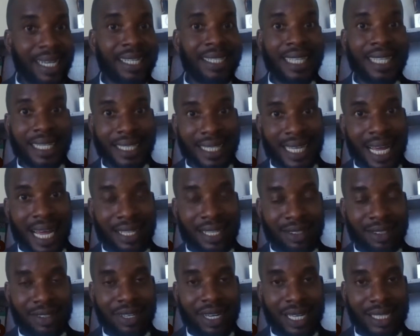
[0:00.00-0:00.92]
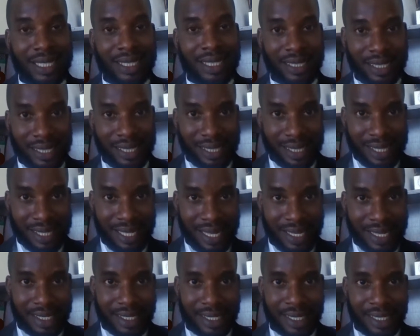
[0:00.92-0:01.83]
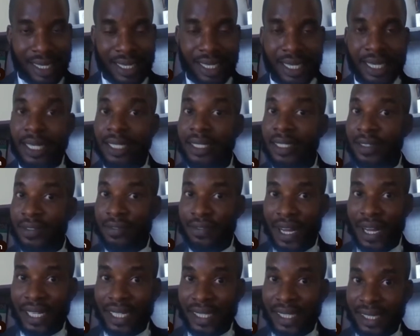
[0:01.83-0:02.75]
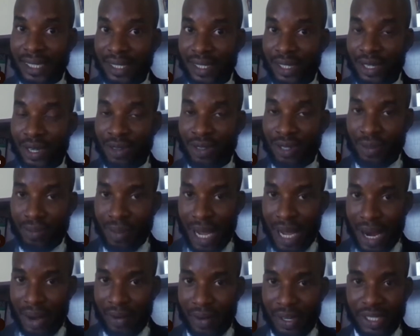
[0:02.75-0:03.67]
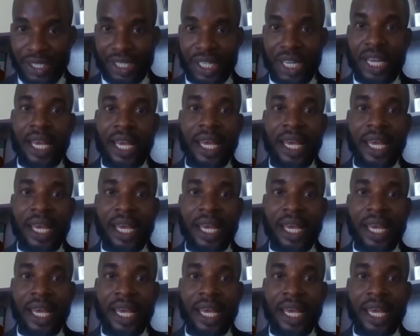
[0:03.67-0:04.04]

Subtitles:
that actually dictates the validity of the marriage.